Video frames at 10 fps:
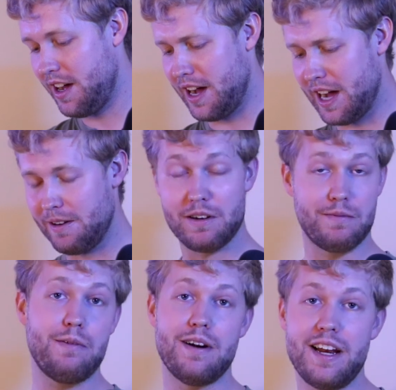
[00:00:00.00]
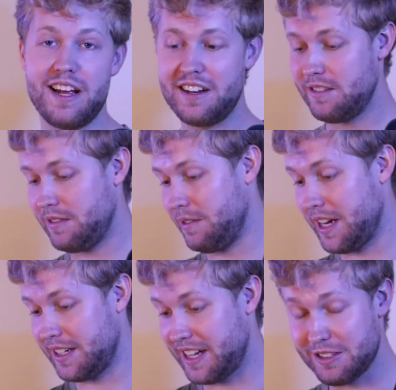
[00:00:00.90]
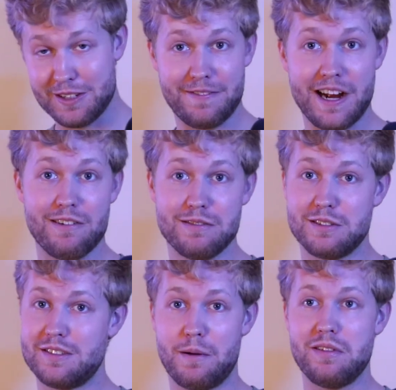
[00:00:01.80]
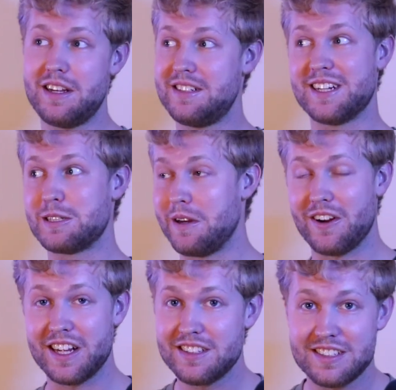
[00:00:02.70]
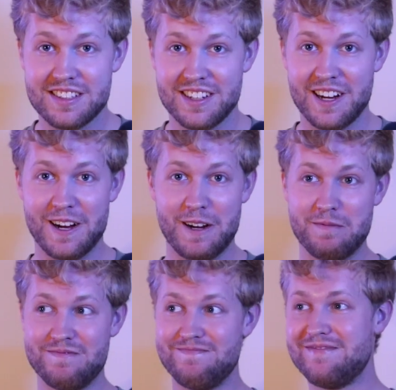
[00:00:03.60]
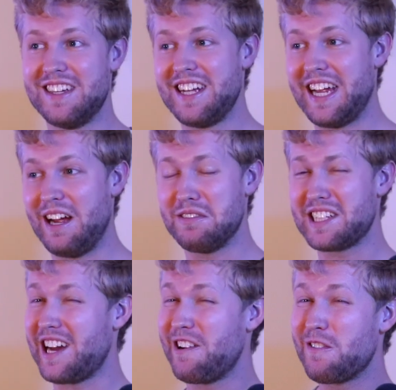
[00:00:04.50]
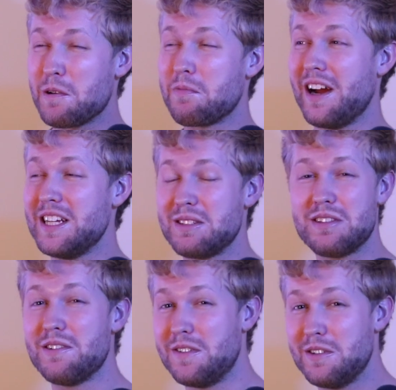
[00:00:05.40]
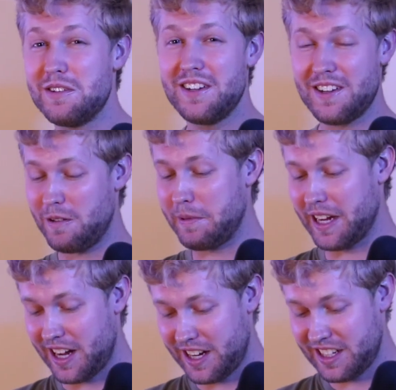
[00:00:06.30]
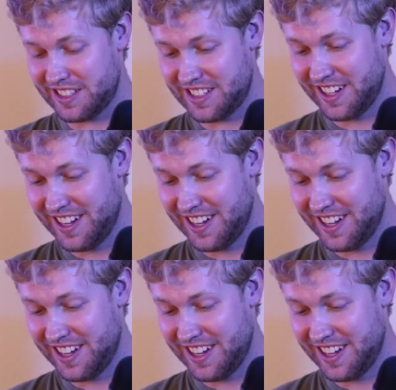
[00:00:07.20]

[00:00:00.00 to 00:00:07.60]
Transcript: when we went in, we were not doused with fire. It was a pleasant experience. It was kind of overpriced with the food, I'll be honest.